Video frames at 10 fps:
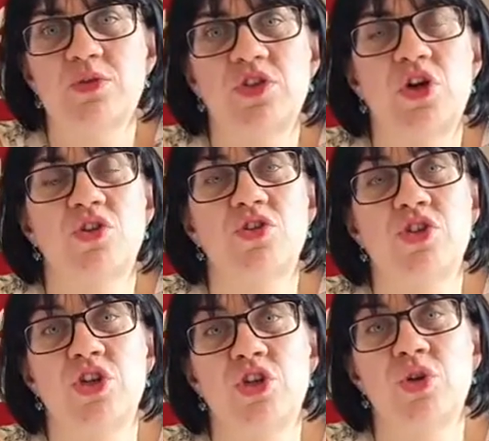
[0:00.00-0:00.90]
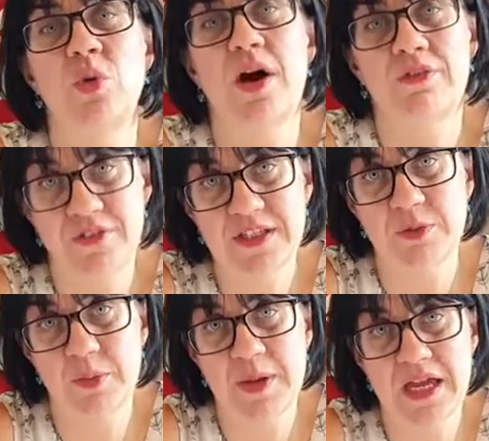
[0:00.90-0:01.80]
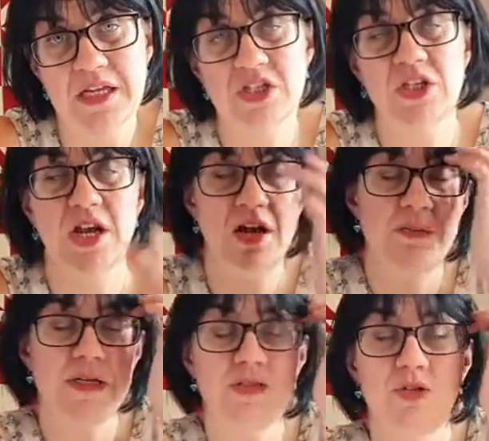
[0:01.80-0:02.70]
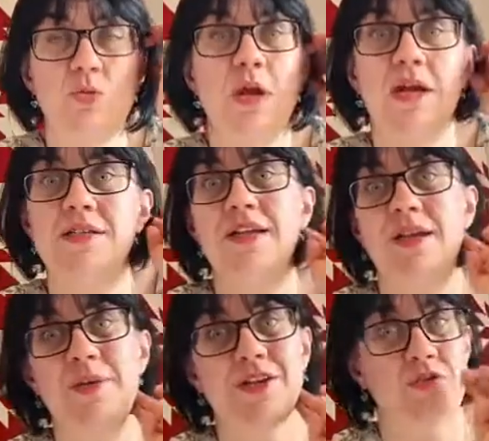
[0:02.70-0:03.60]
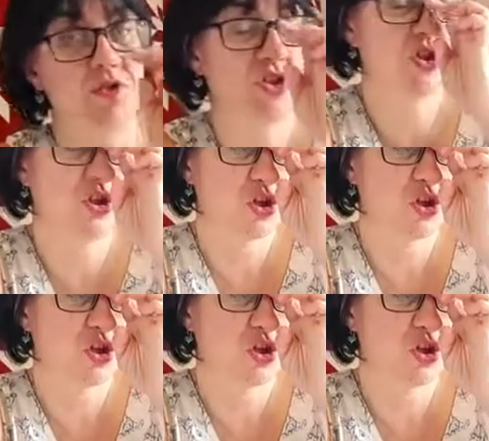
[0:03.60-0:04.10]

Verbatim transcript: post onto our Facebook page um, as soon as I get back over to the